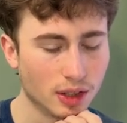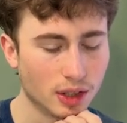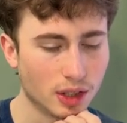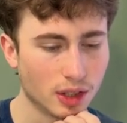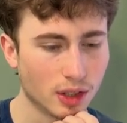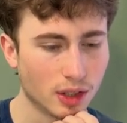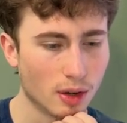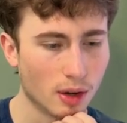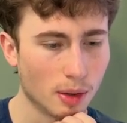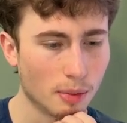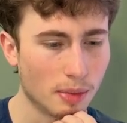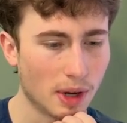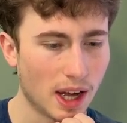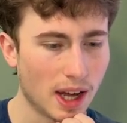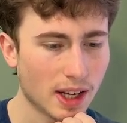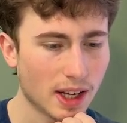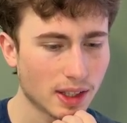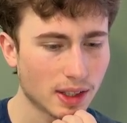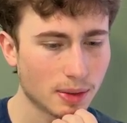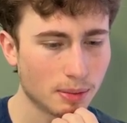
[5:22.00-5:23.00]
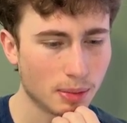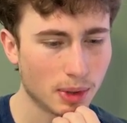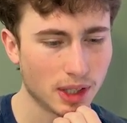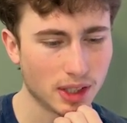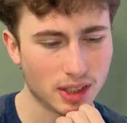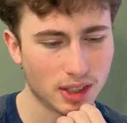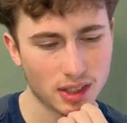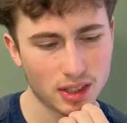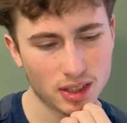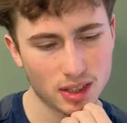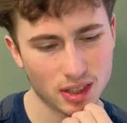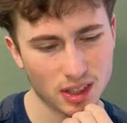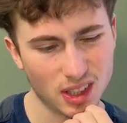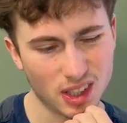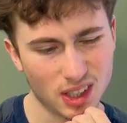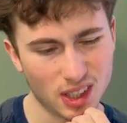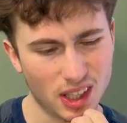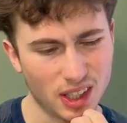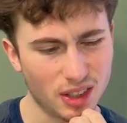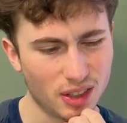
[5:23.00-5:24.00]
going back, but
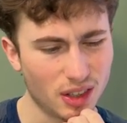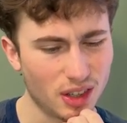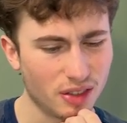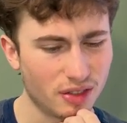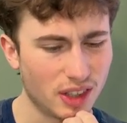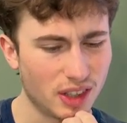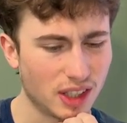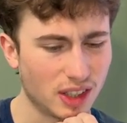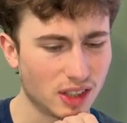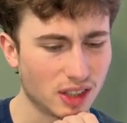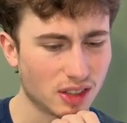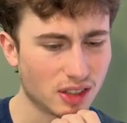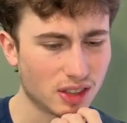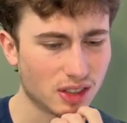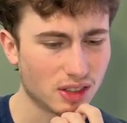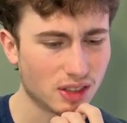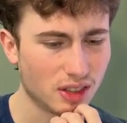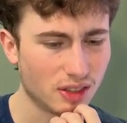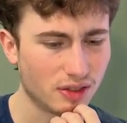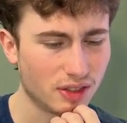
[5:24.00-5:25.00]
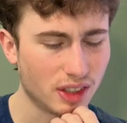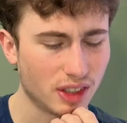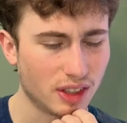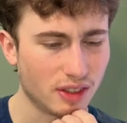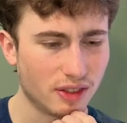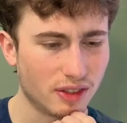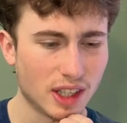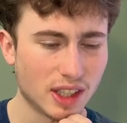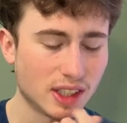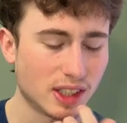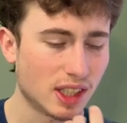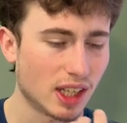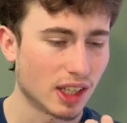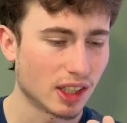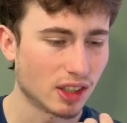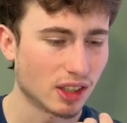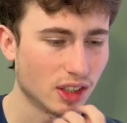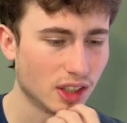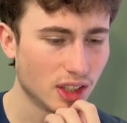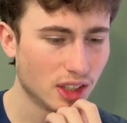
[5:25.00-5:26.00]
I don't know if that's
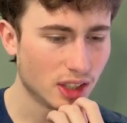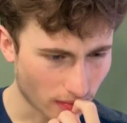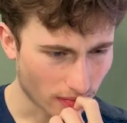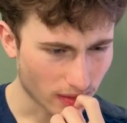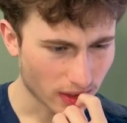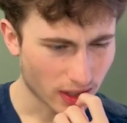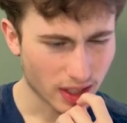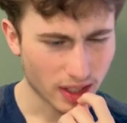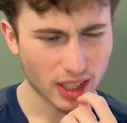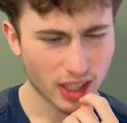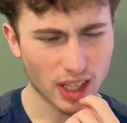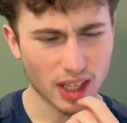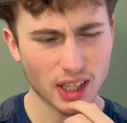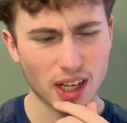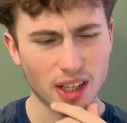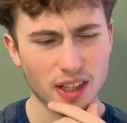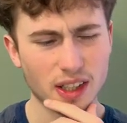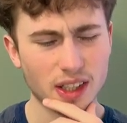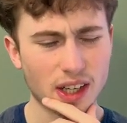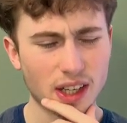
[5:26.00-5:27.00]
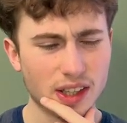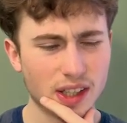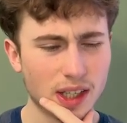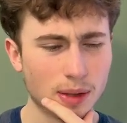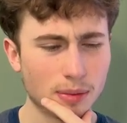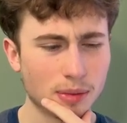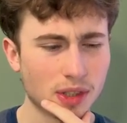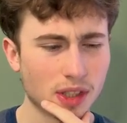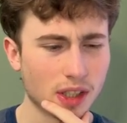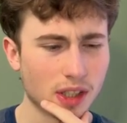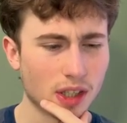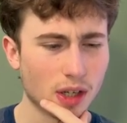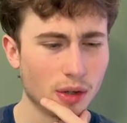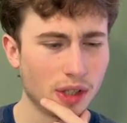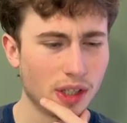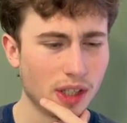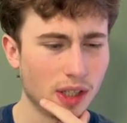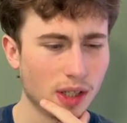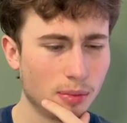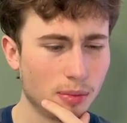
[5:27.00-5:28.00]
that good. Yeah, I think I'm just gonna go
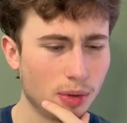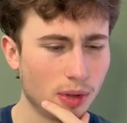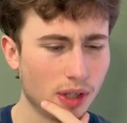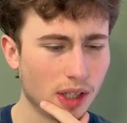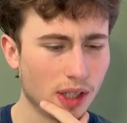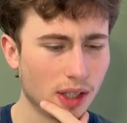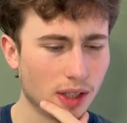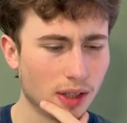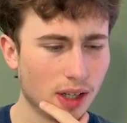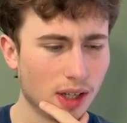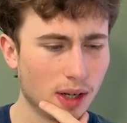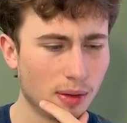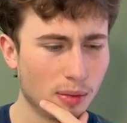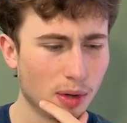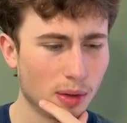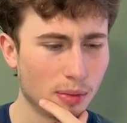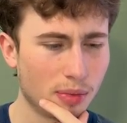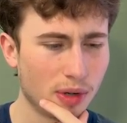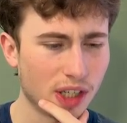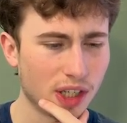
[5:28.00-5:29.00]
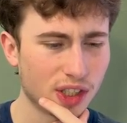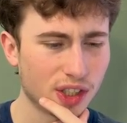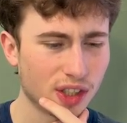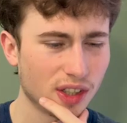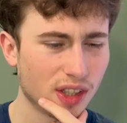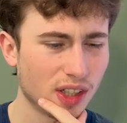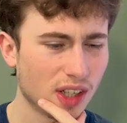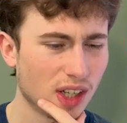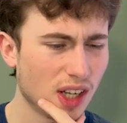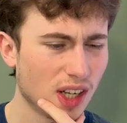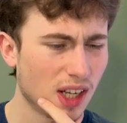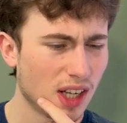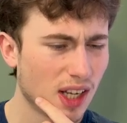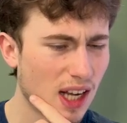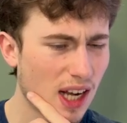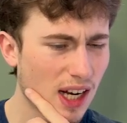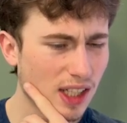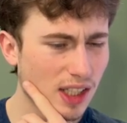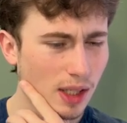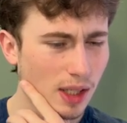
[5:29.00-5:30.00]
here, putting more pressure.
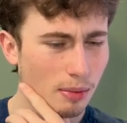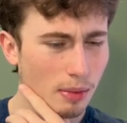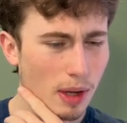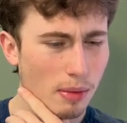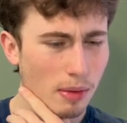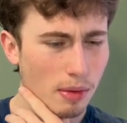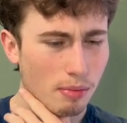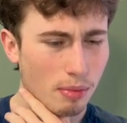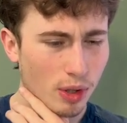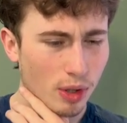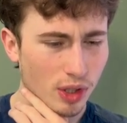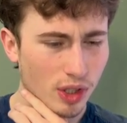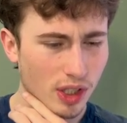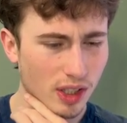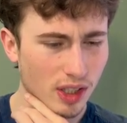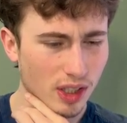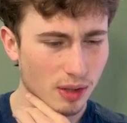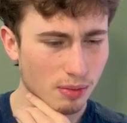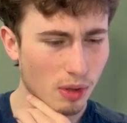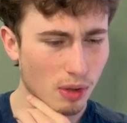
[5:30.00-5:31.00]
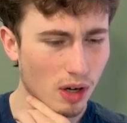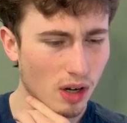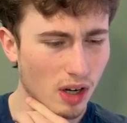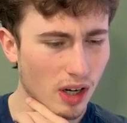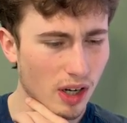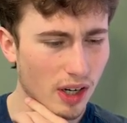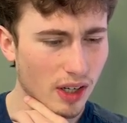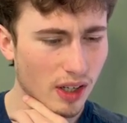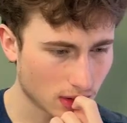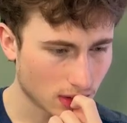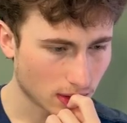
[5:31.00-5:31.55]
Actually, maybe pushing this pawn.